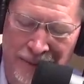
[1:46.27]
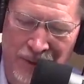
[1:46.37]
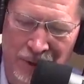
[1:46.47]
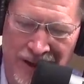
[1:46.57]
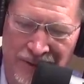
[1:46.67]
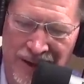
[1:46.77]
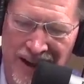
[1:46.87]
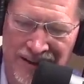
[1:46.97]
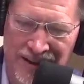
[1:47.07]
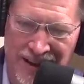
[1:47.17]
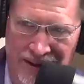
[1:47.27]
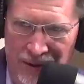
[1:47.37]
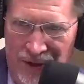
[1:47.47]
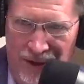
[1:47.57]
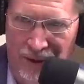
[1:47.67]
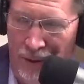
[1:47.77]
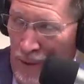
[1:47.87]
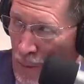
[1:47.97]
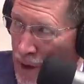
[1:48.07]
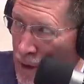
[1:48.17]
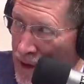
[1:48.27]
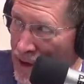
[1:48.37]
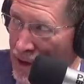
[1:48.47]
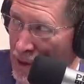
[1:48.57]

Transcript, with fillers: Well, the FDIC, a little sticker on the window that says